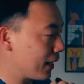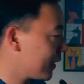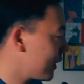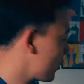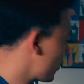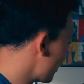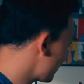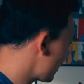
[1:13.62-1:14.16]
any
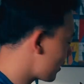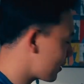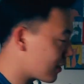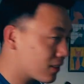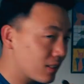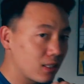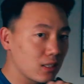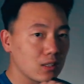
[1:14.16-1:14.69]
changes,
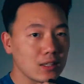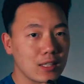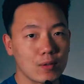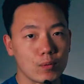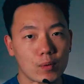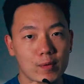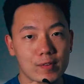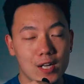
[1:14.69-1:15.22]
let's take a look at
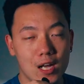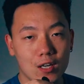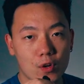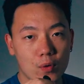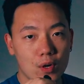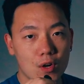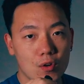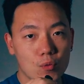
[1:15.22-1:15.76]
what we got
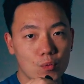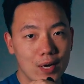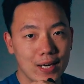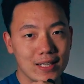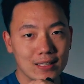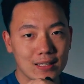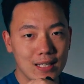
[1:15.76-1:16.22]
going on right